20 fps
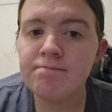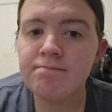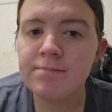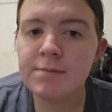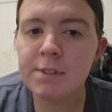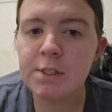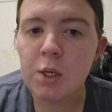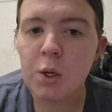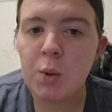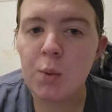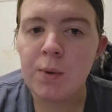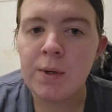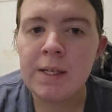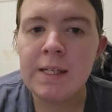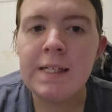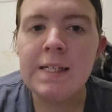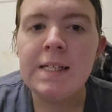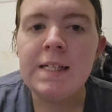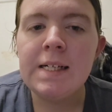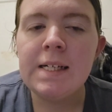So
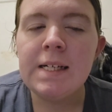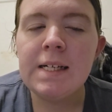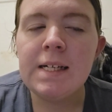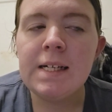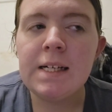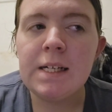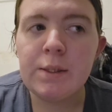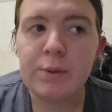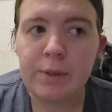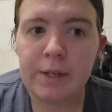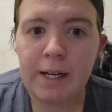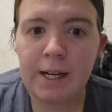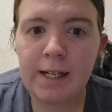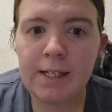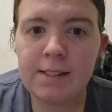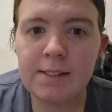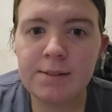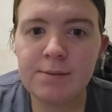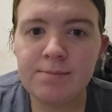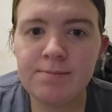it
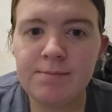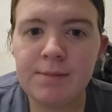reeks.